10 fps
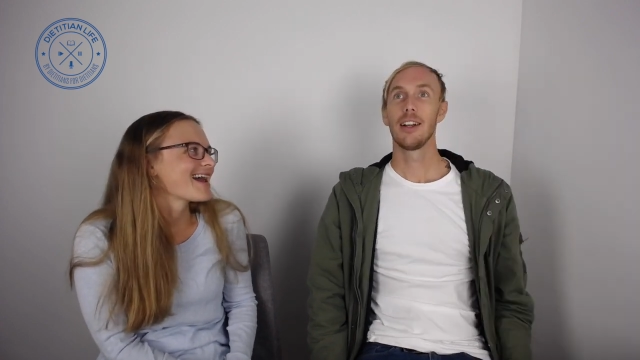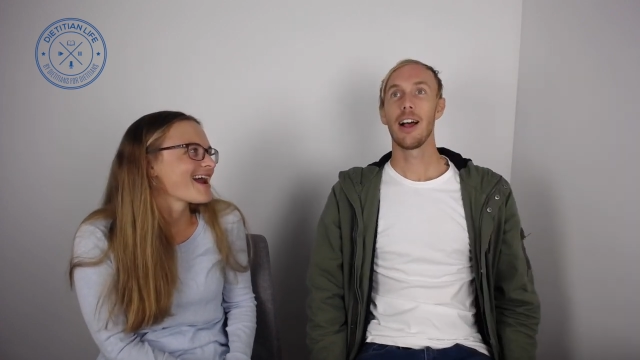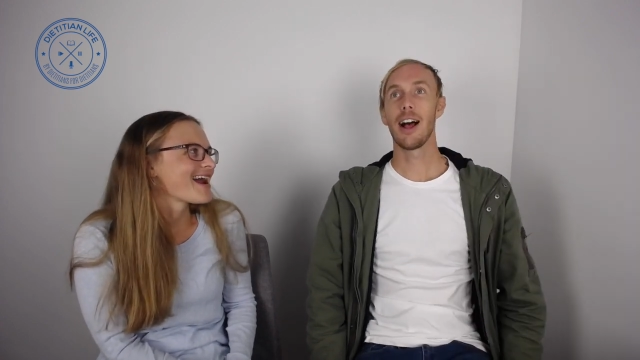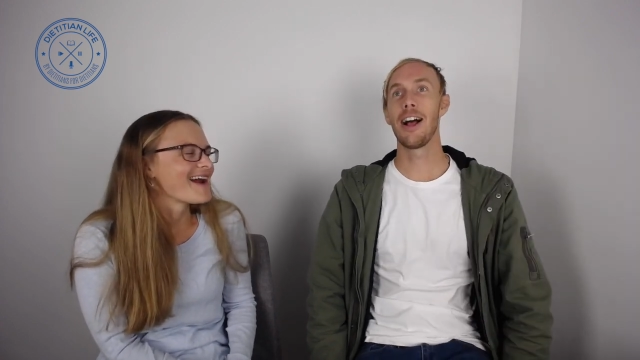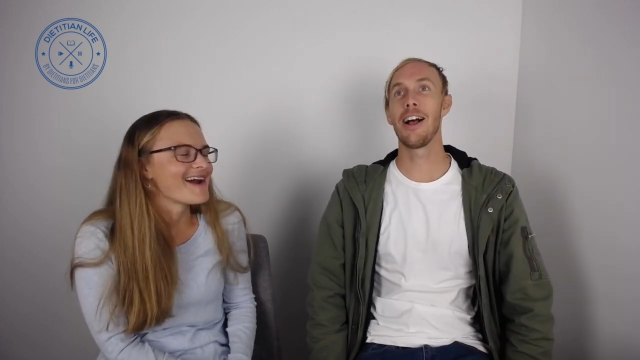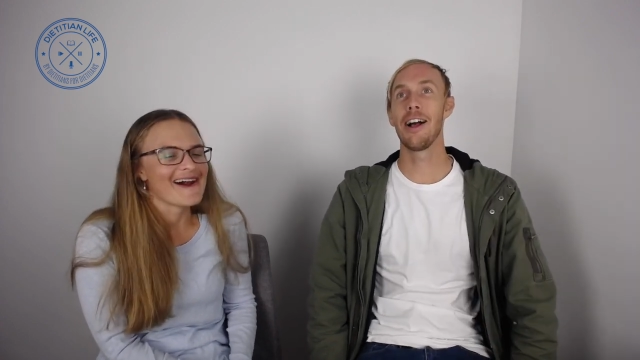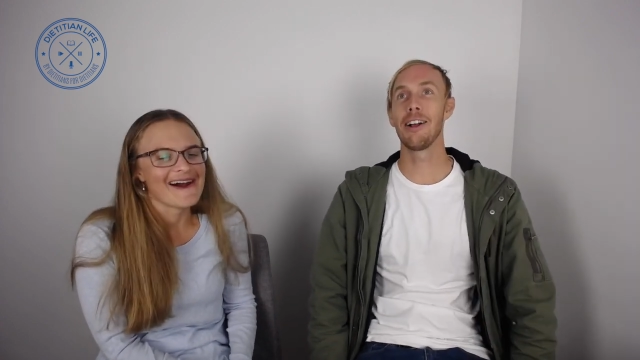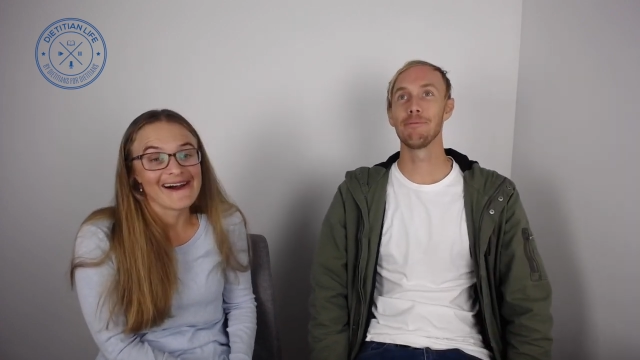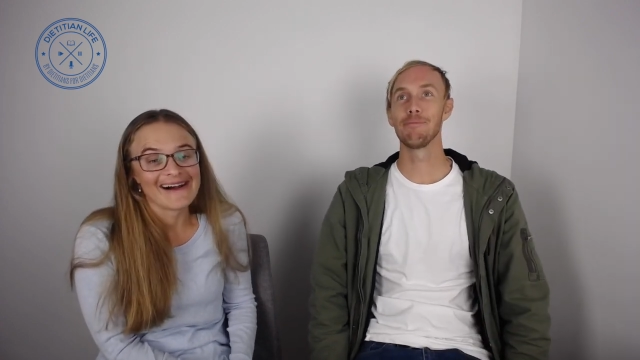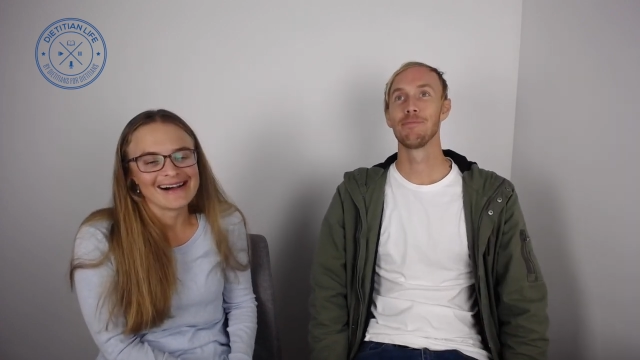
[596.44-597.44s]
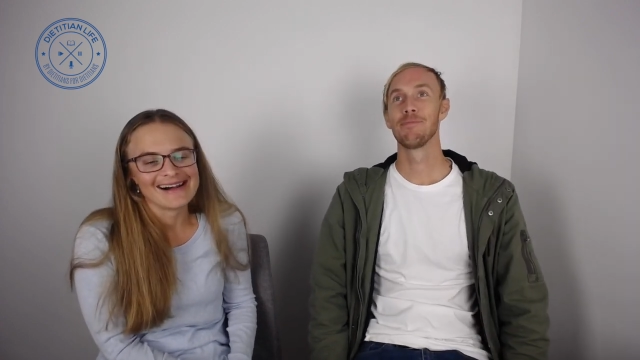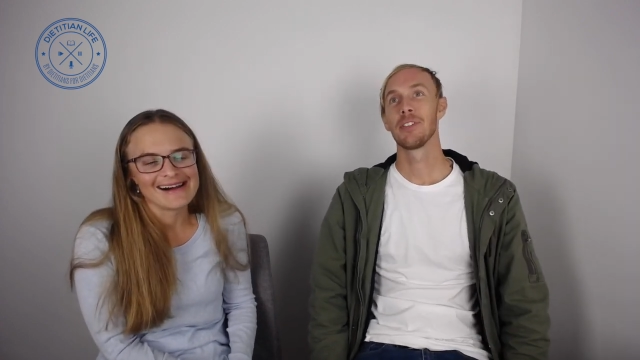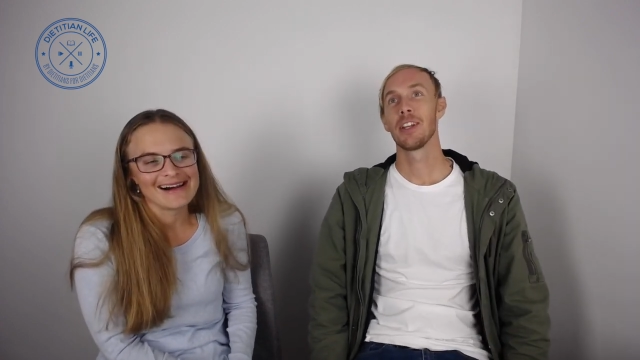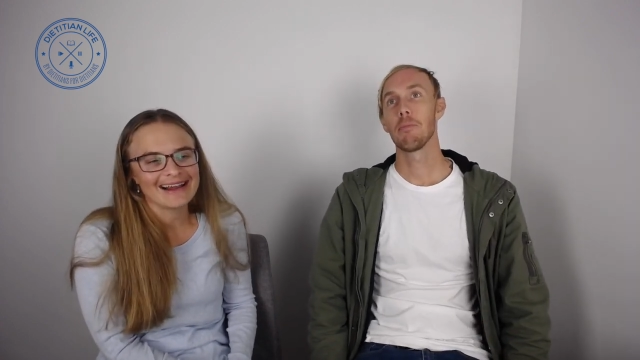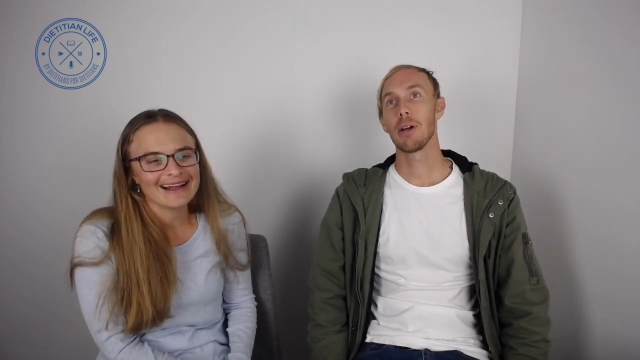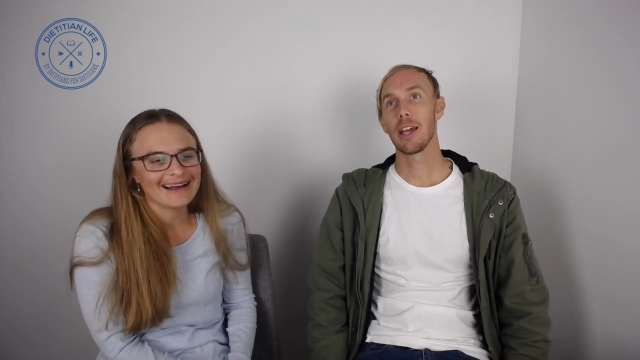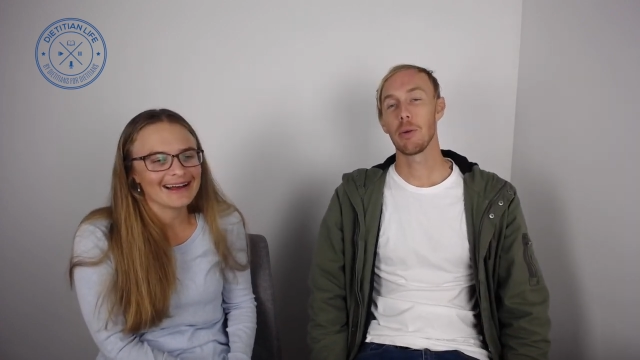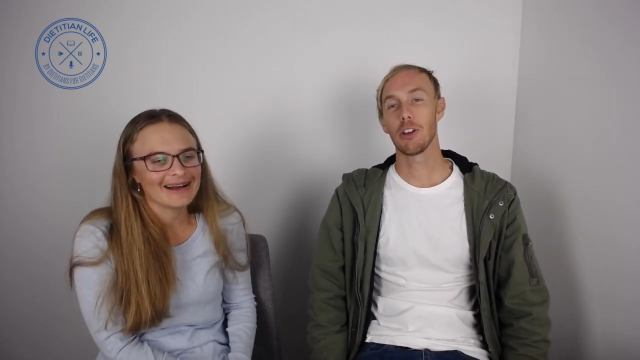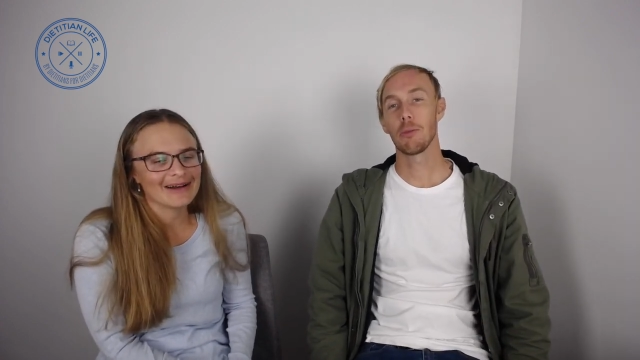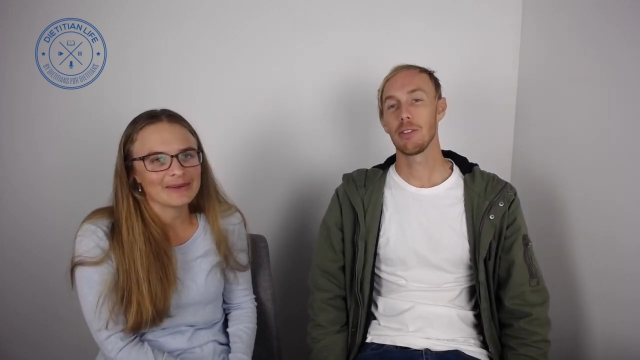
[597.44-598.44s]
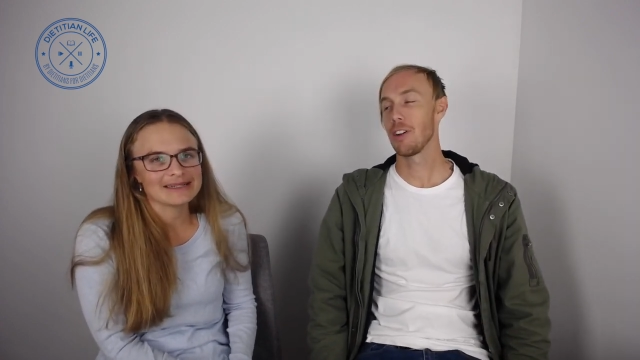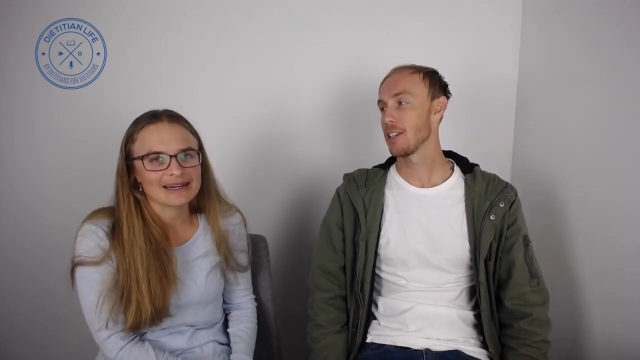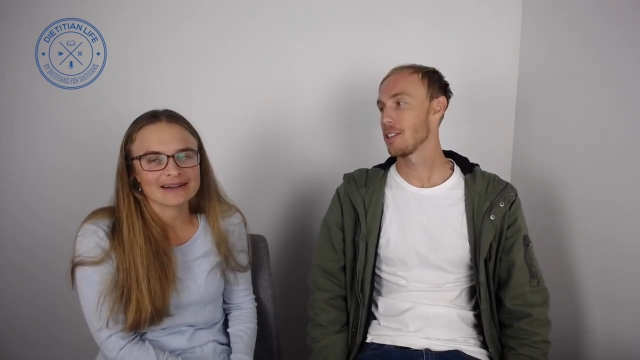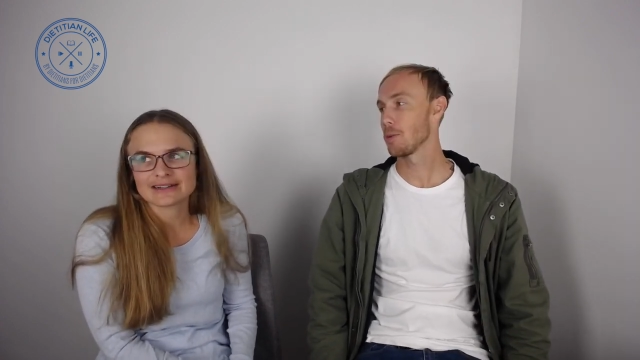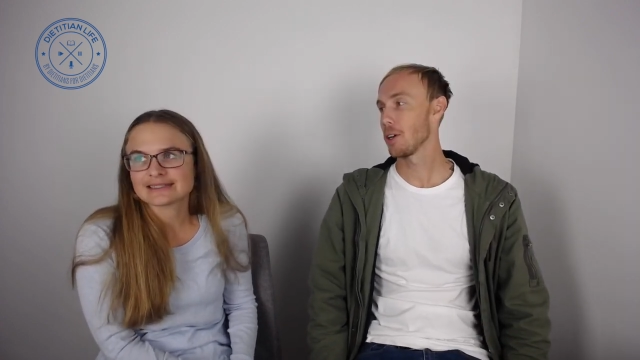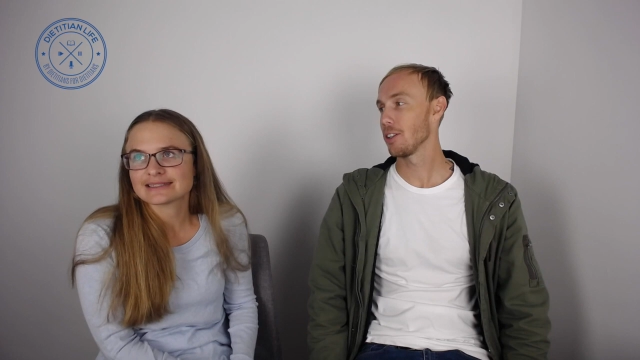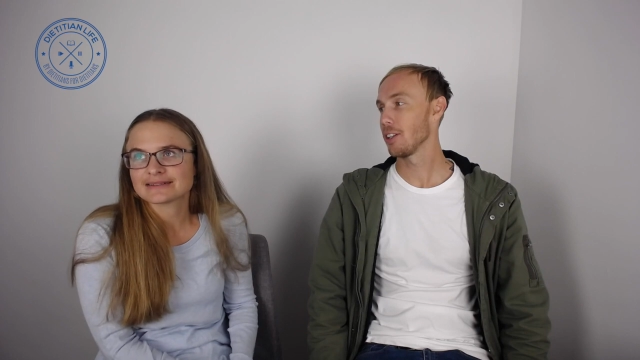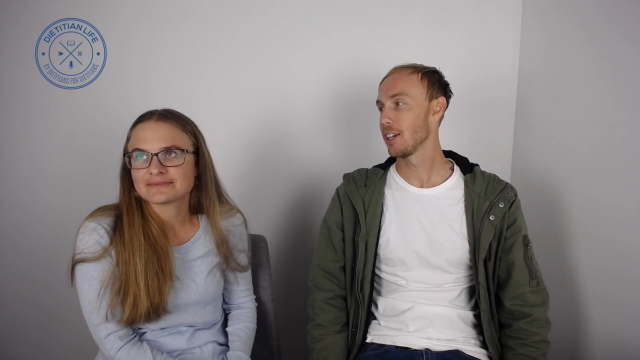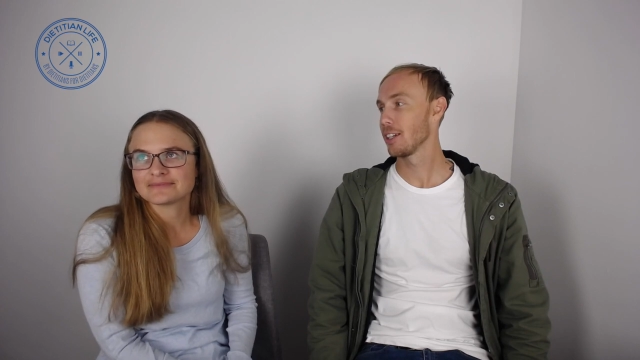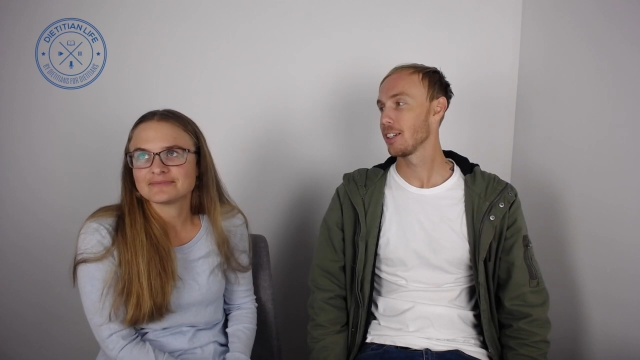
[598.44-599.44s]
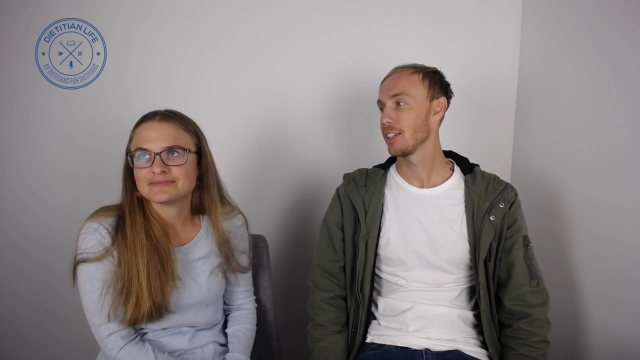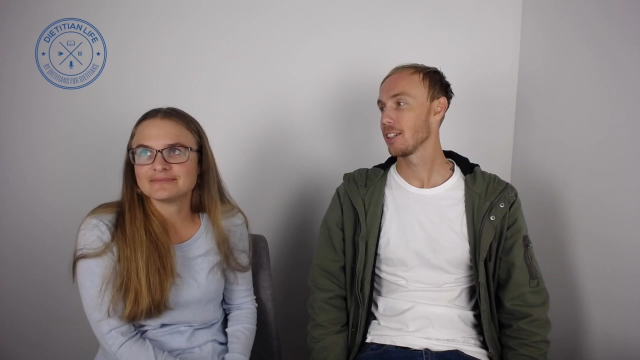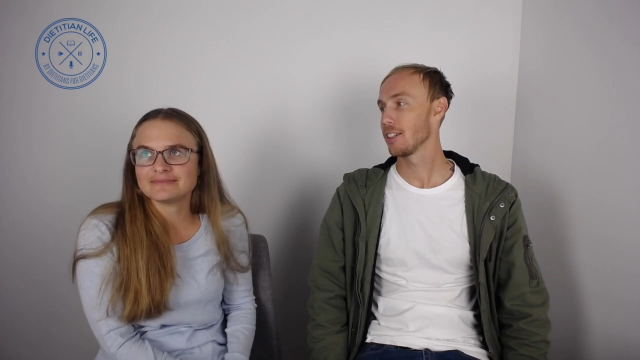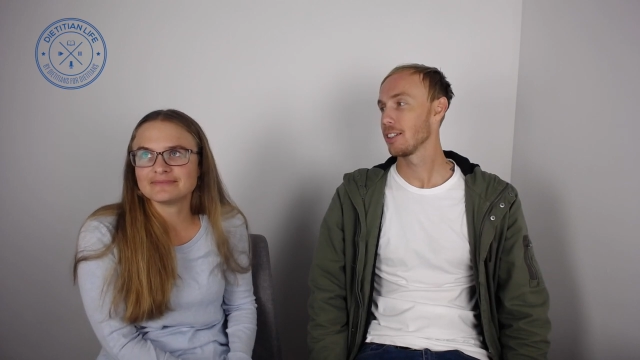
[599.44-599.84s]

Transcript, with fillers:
Speaker 1: Um, but yeah, with Optifast as well, like,